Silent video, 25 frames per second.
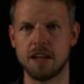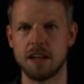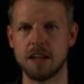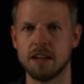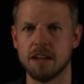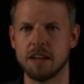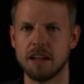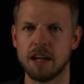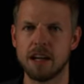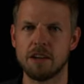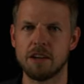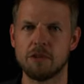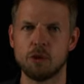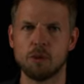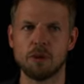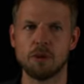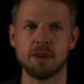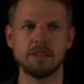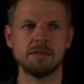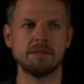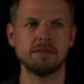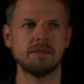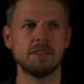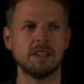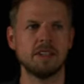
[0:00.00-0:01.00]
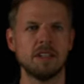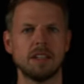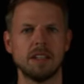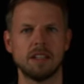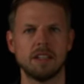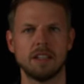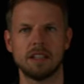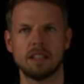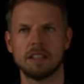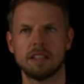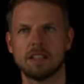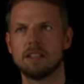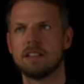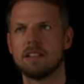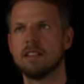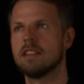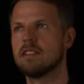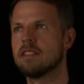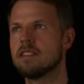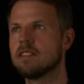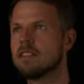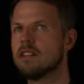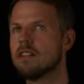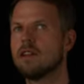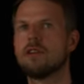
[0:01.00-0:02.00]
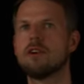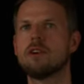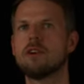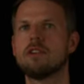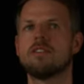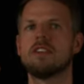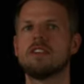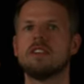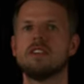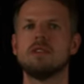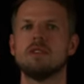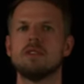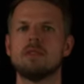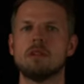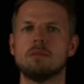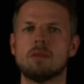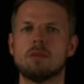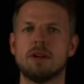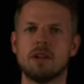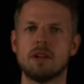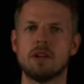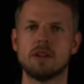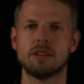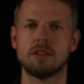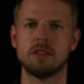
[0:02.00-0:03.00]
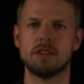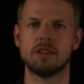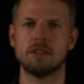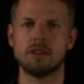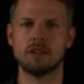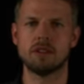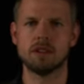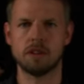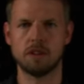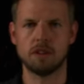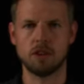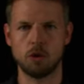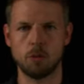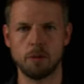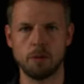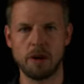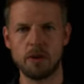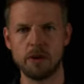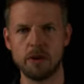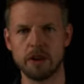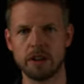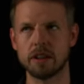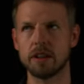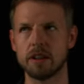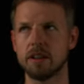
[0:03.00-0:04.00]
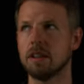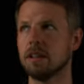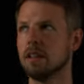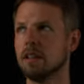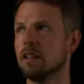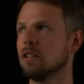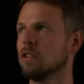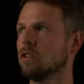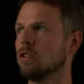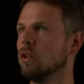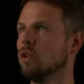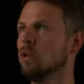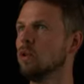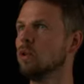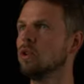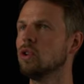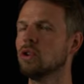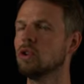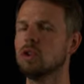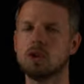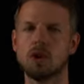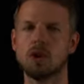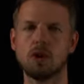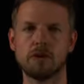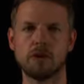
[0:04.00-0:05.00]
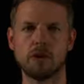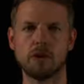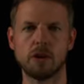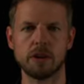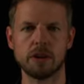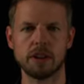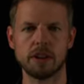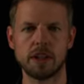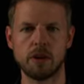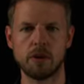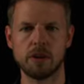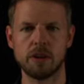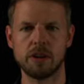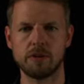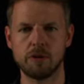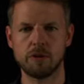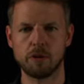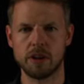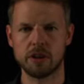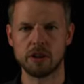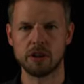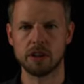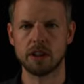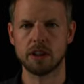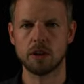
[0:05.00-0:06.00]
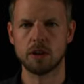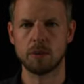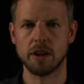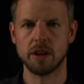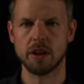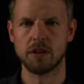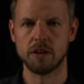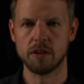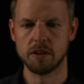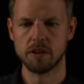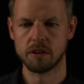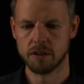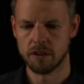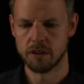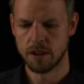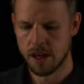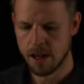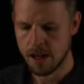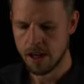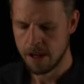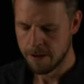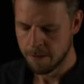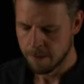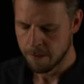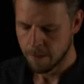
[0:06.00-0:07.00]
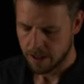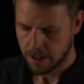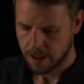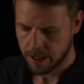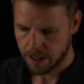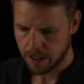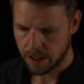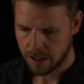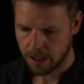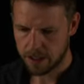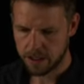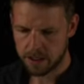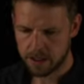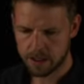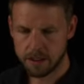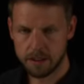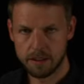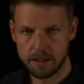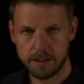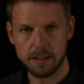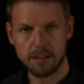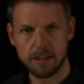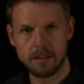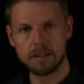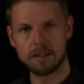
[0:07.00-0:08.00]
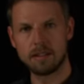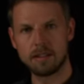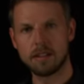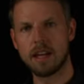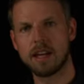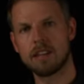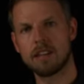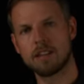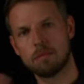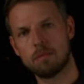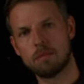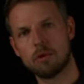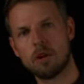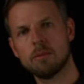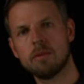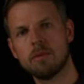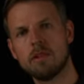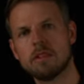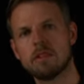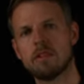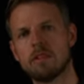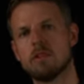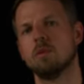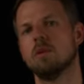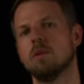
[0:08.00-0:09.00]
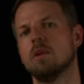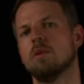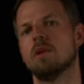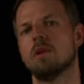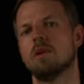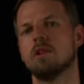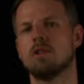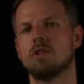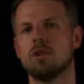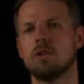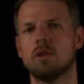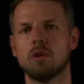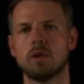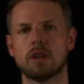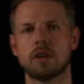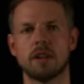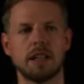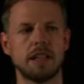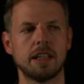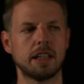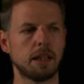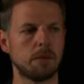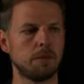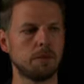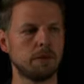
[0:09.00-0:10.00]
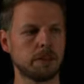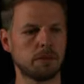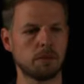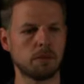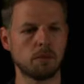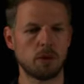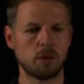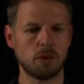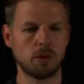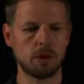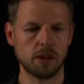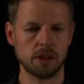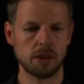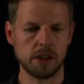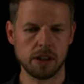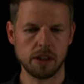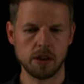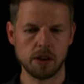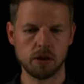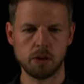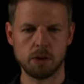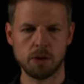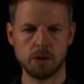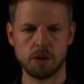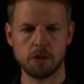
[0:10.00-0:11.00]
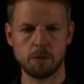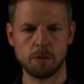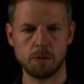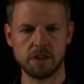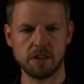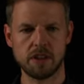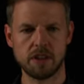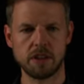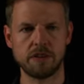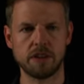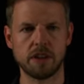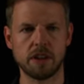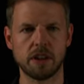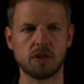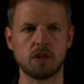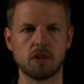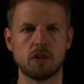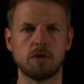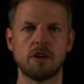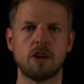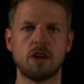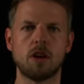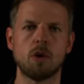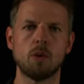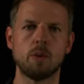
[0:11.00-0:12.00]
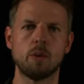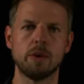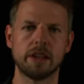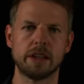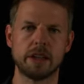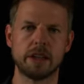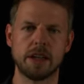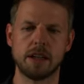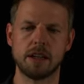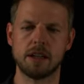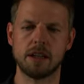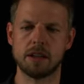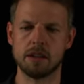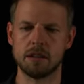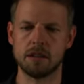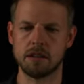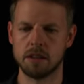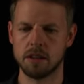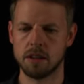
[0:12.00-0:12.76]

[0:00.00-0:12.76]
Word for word: Hi everyone. Uh, this is the third video about uh, the numerical solution of ordinary differential equations. And this, as promised, we want to look a little bit more into the specifics of how we can,